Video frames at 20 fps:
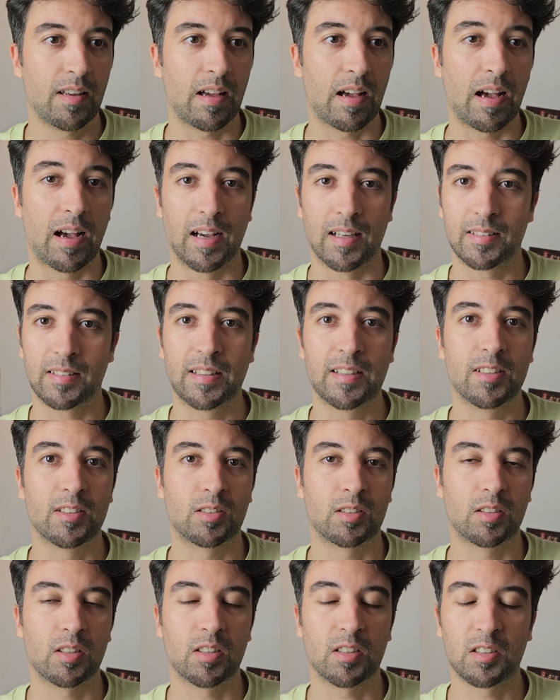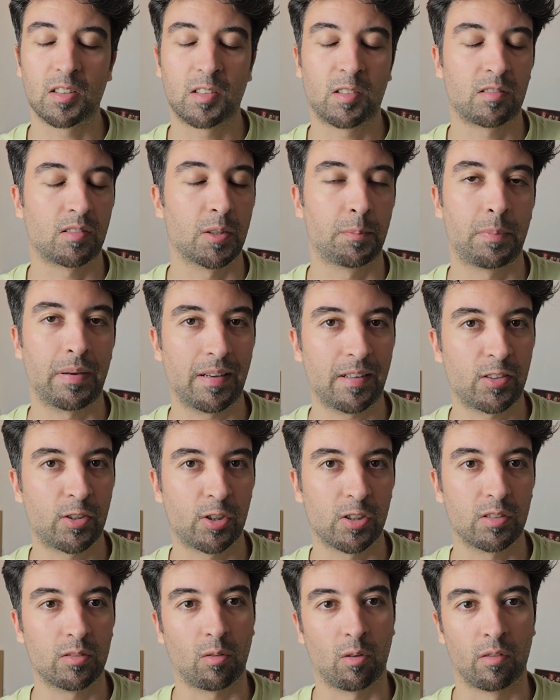and his
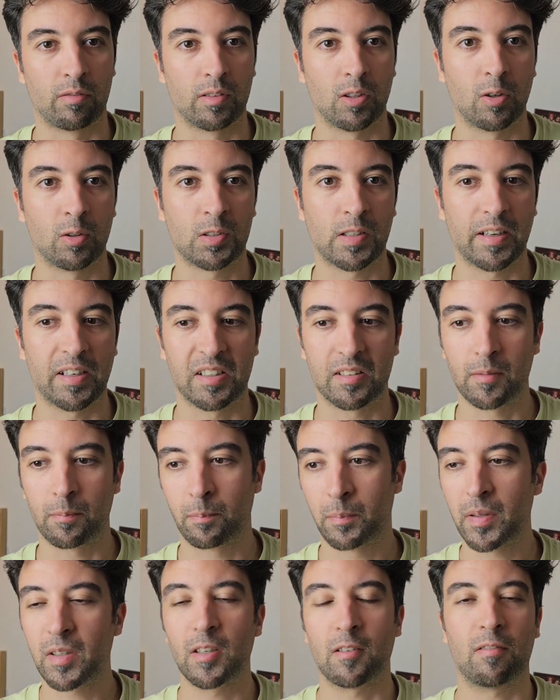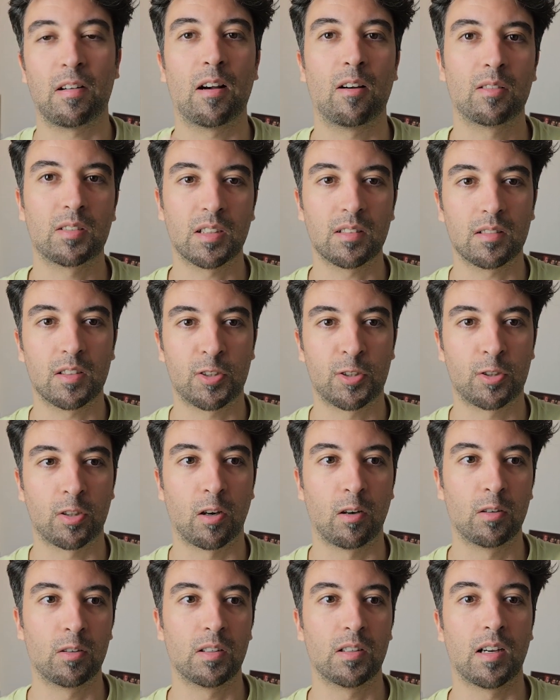depiction of Logain be around in the
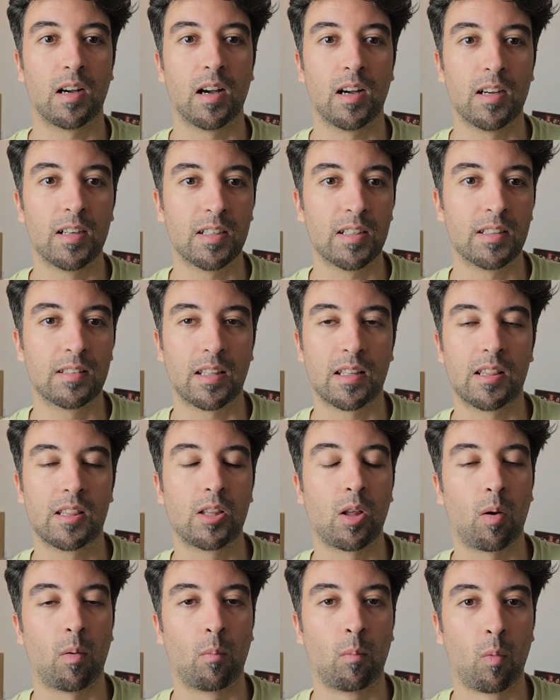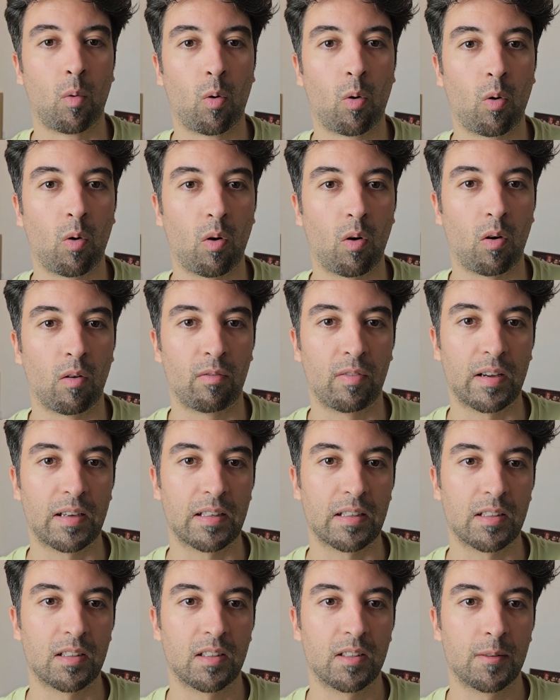show in a lot more of
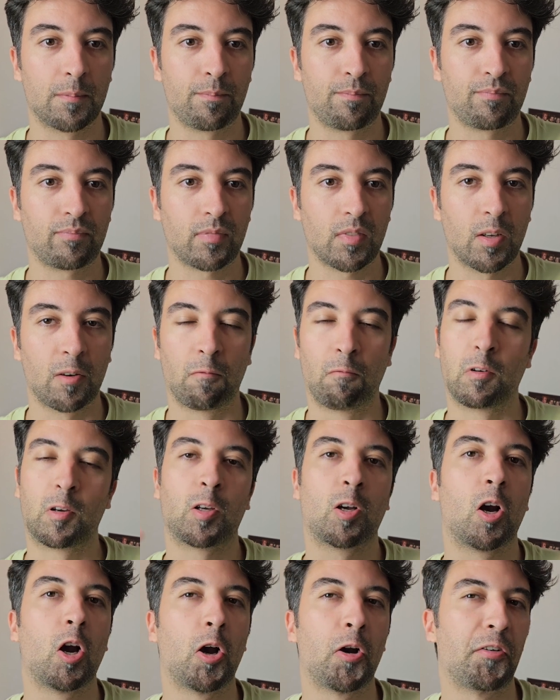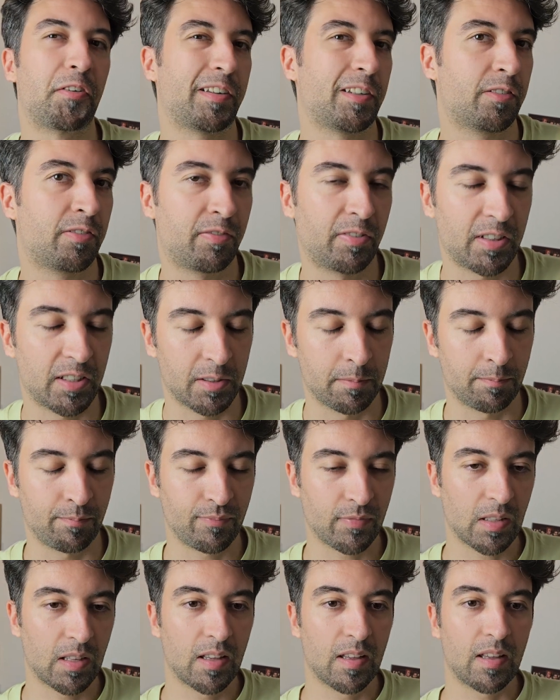a recurring theme.
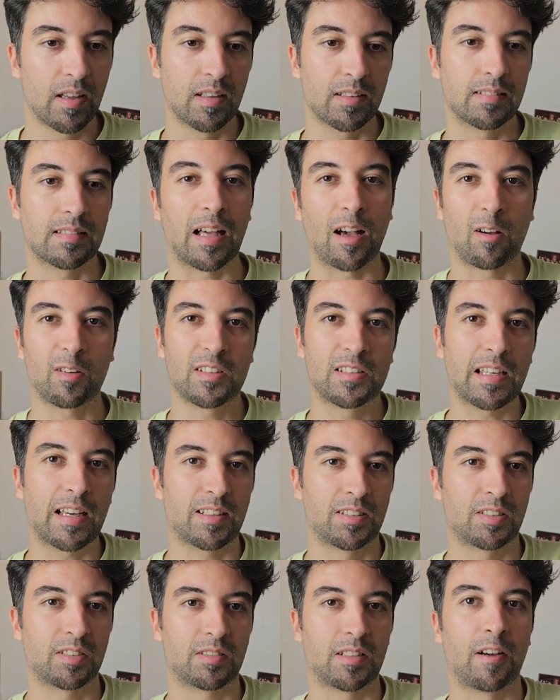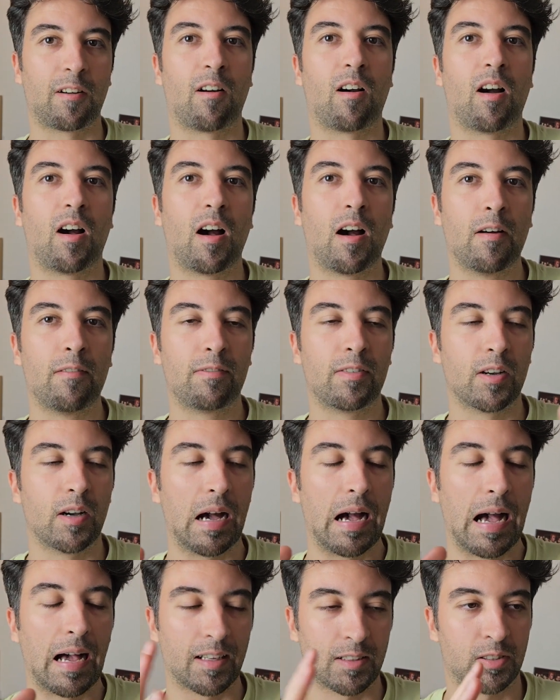Now, yes, there are other
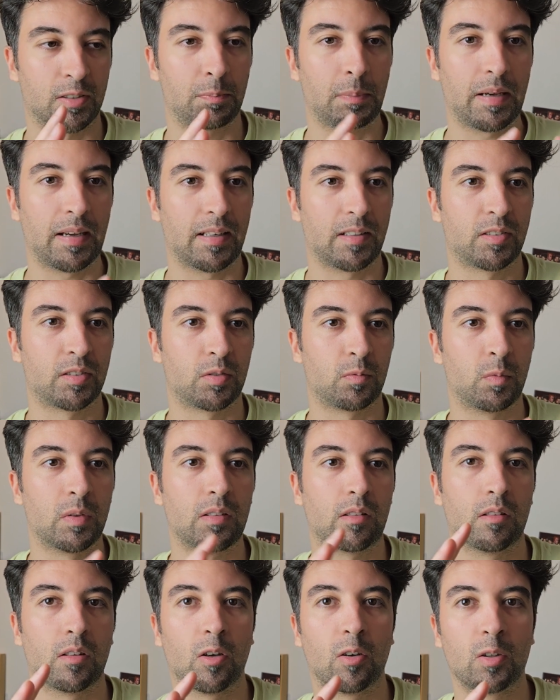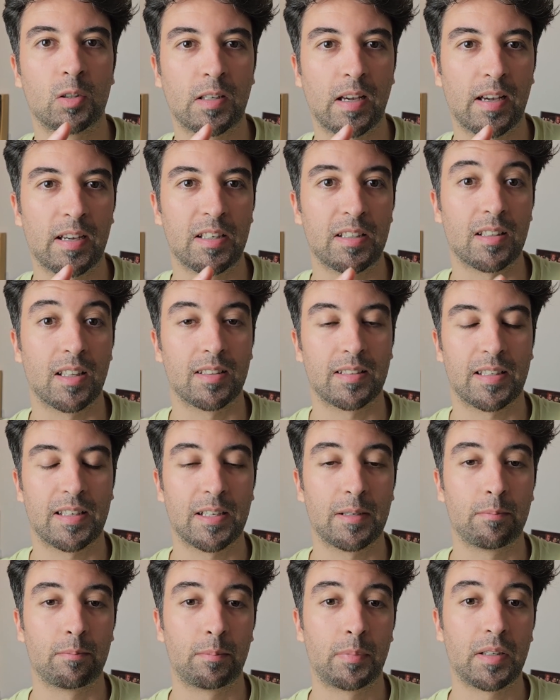aspects with Logain and
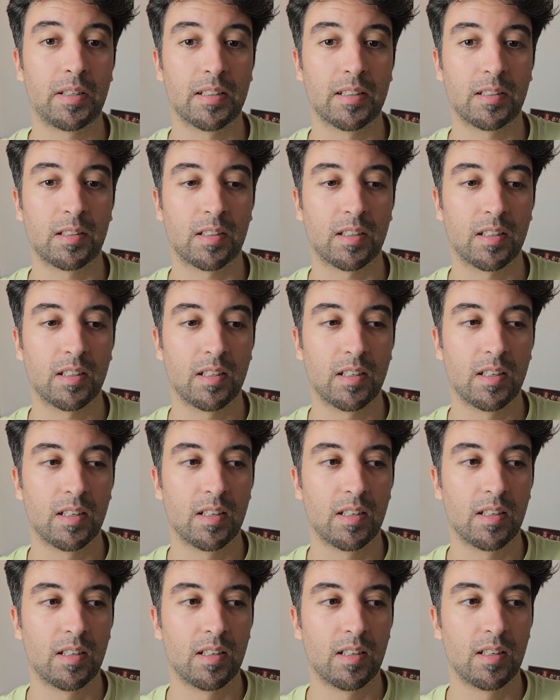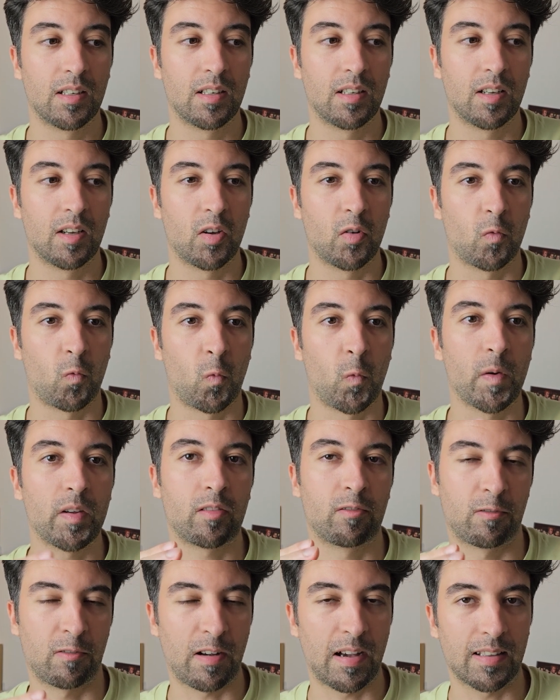him being with
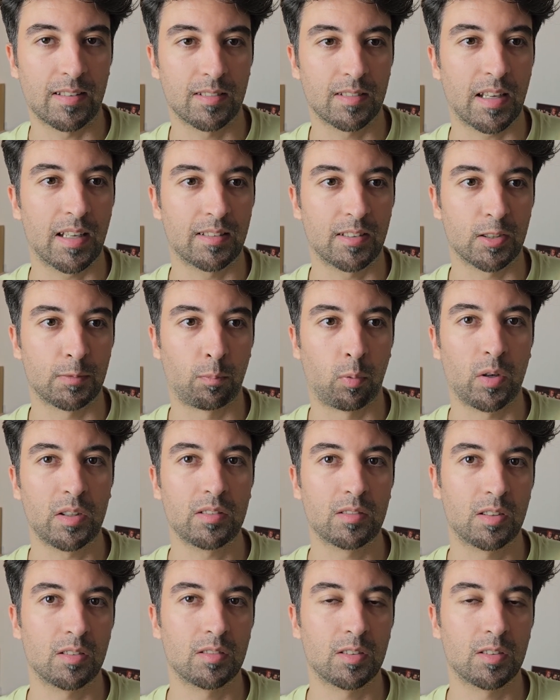Rand at this point in